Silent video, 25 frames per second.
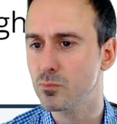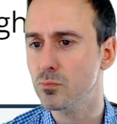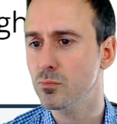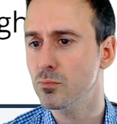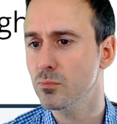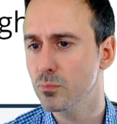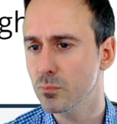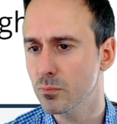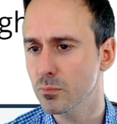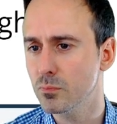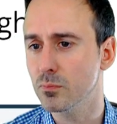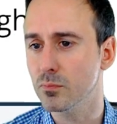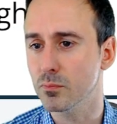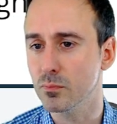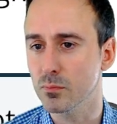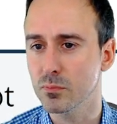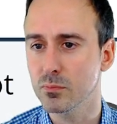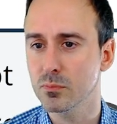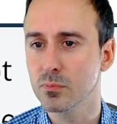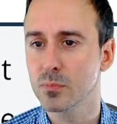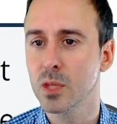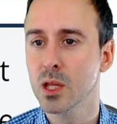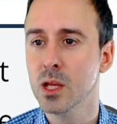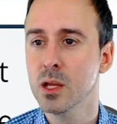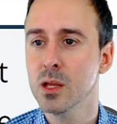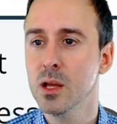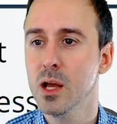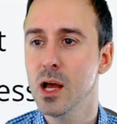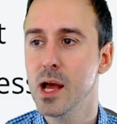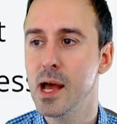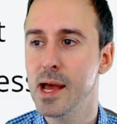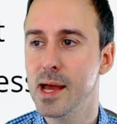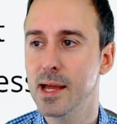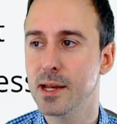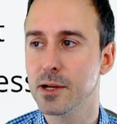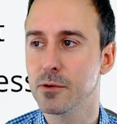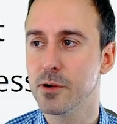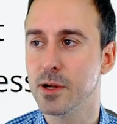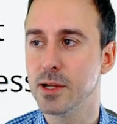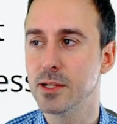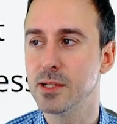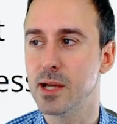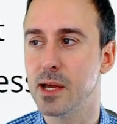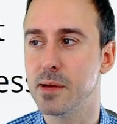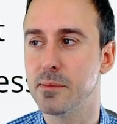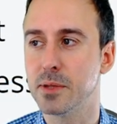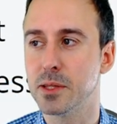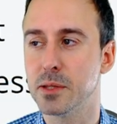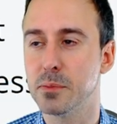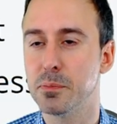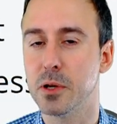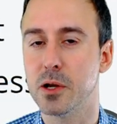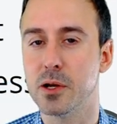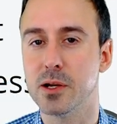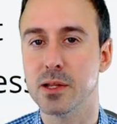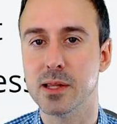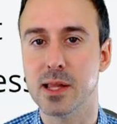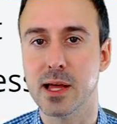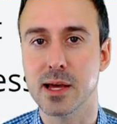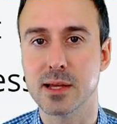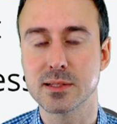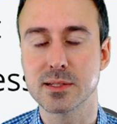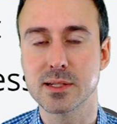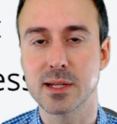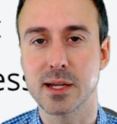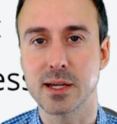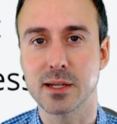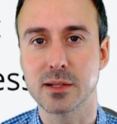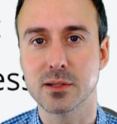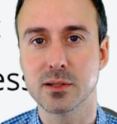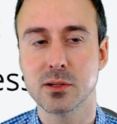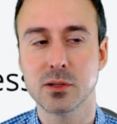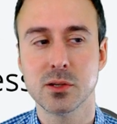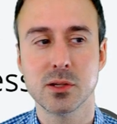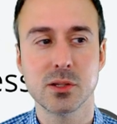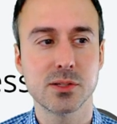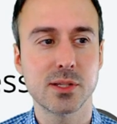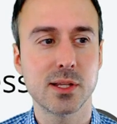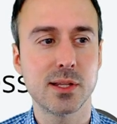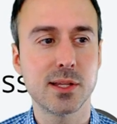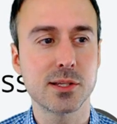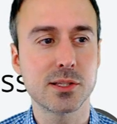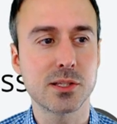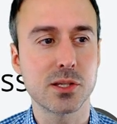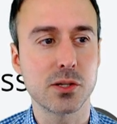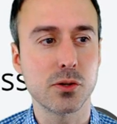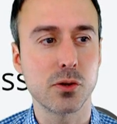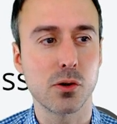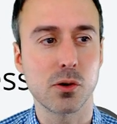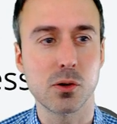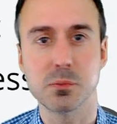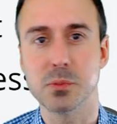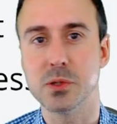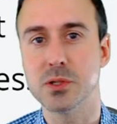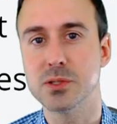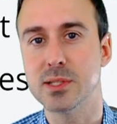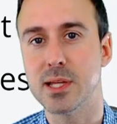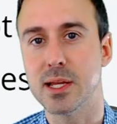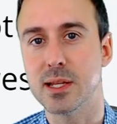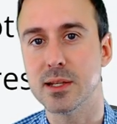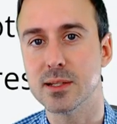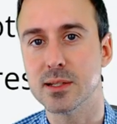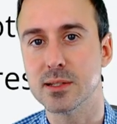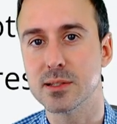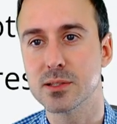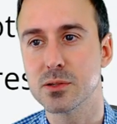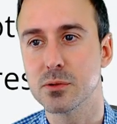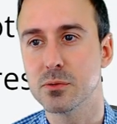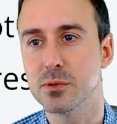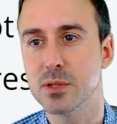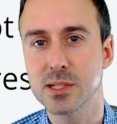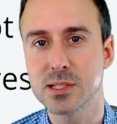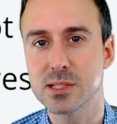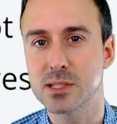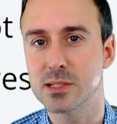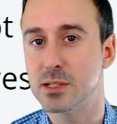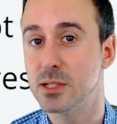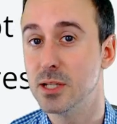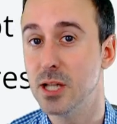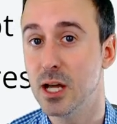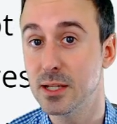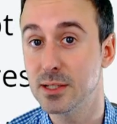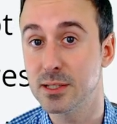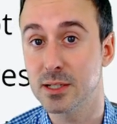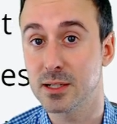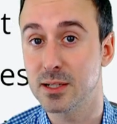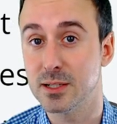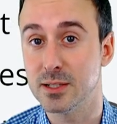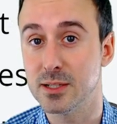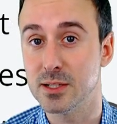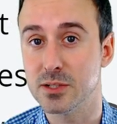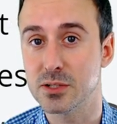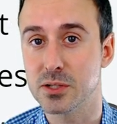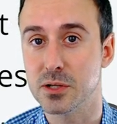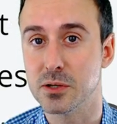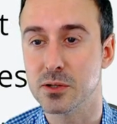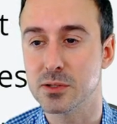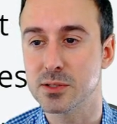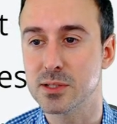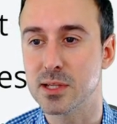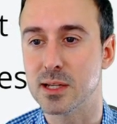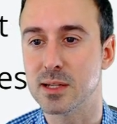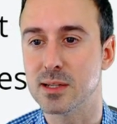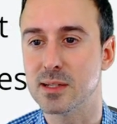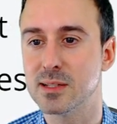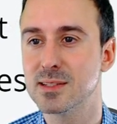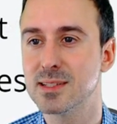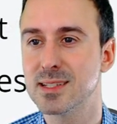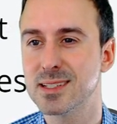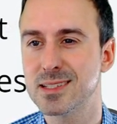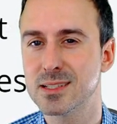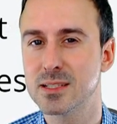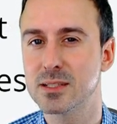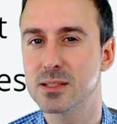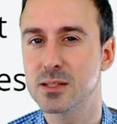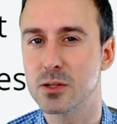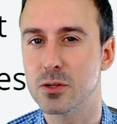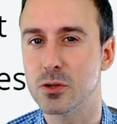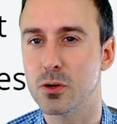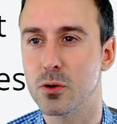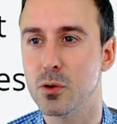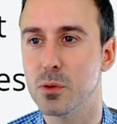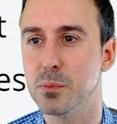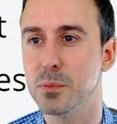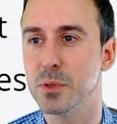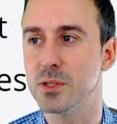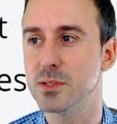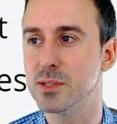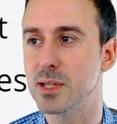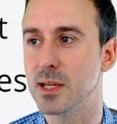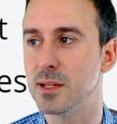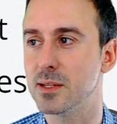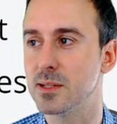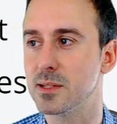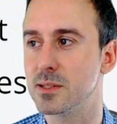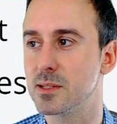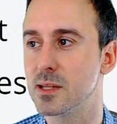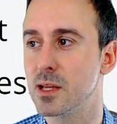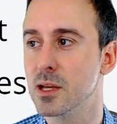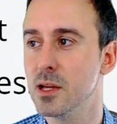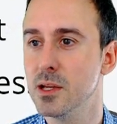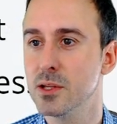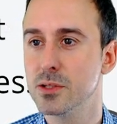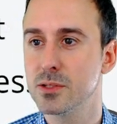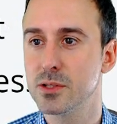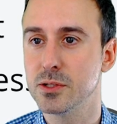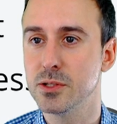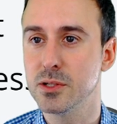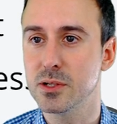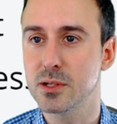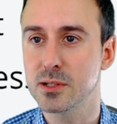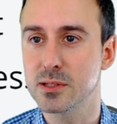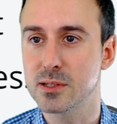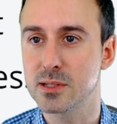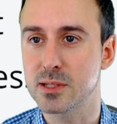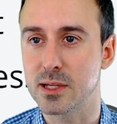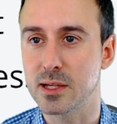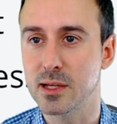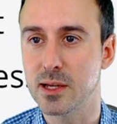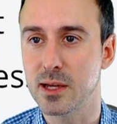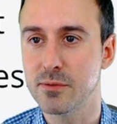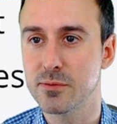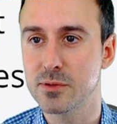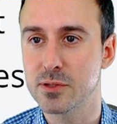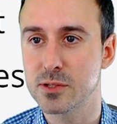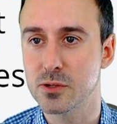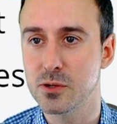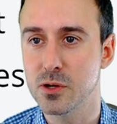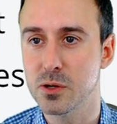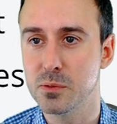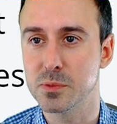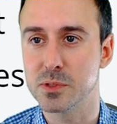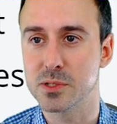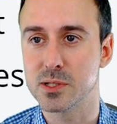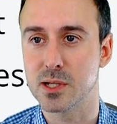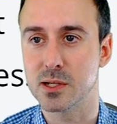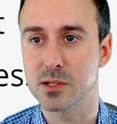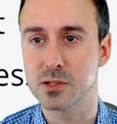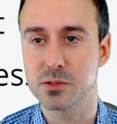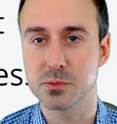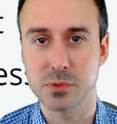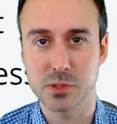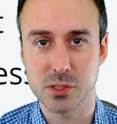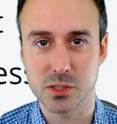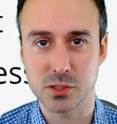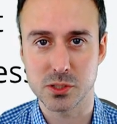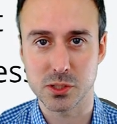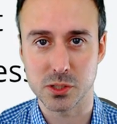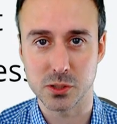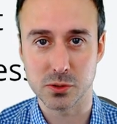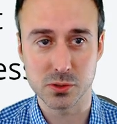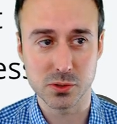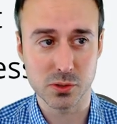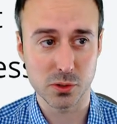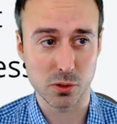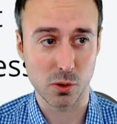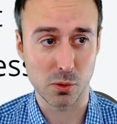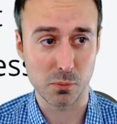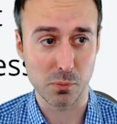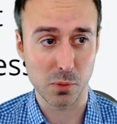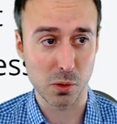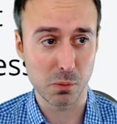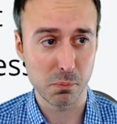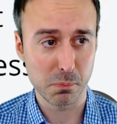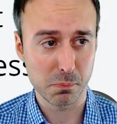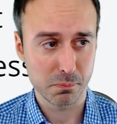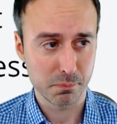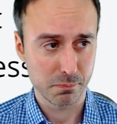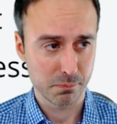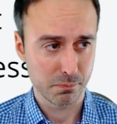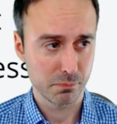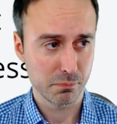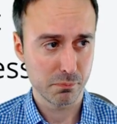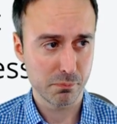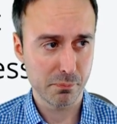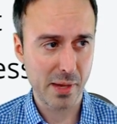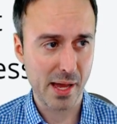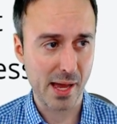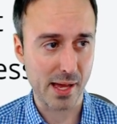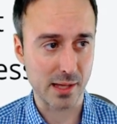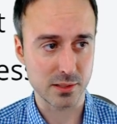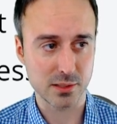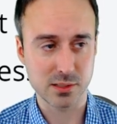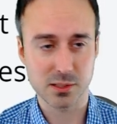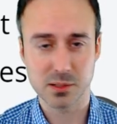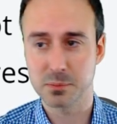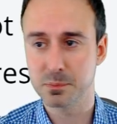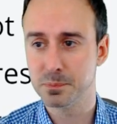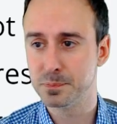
Mm-hmm. I had a great time at the party last night. So that's a normal sentence. So this is not a conditional sentence. This is a normal sentence. So you can see if it's a normal sentence, we just use normal past.